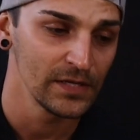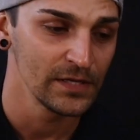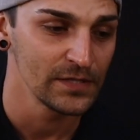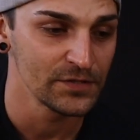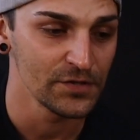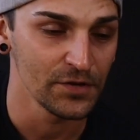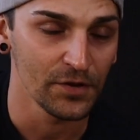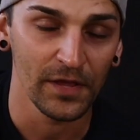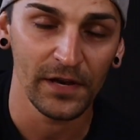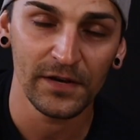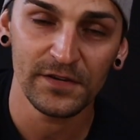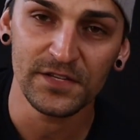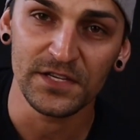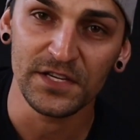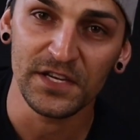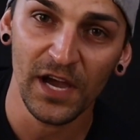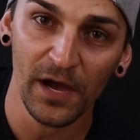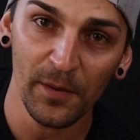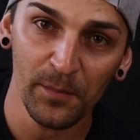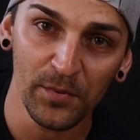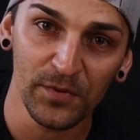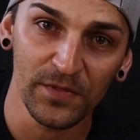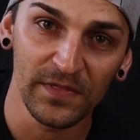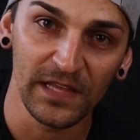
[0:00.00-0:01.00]
So there's a
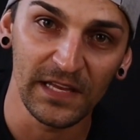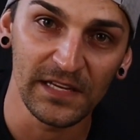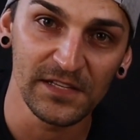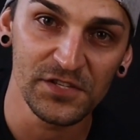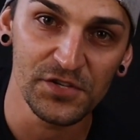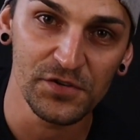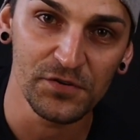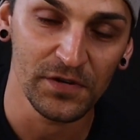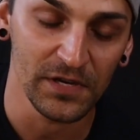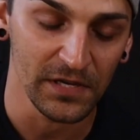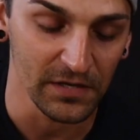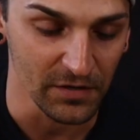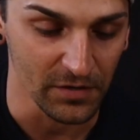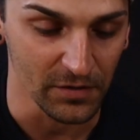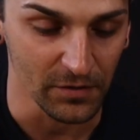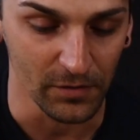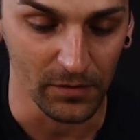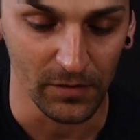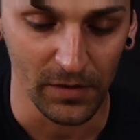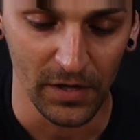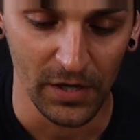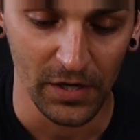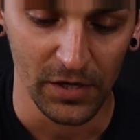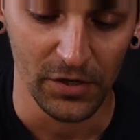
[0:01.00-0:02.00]
couple things you can do.
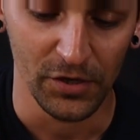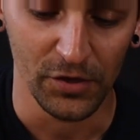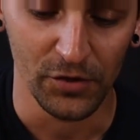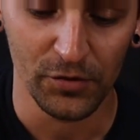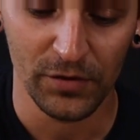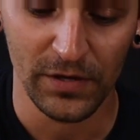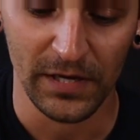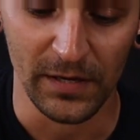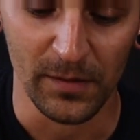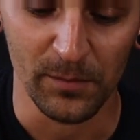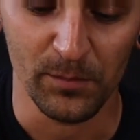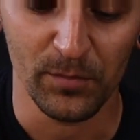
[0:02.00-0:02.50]
You can